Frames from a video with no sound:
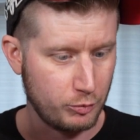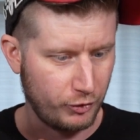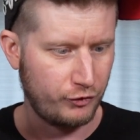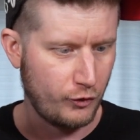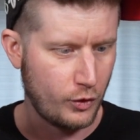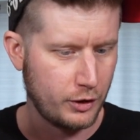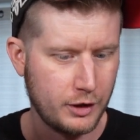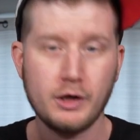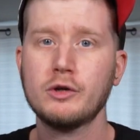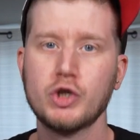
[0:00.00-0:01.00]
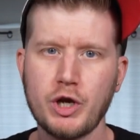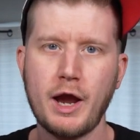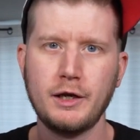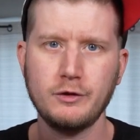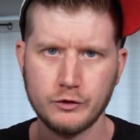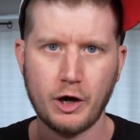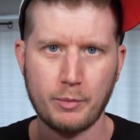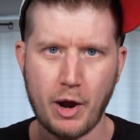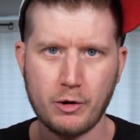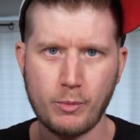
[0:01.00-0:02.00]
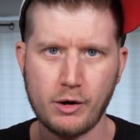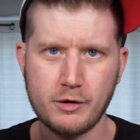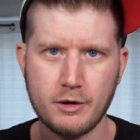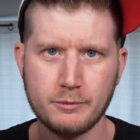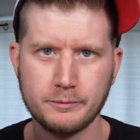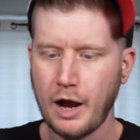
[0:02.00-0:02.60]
before shiny Star Power Mario.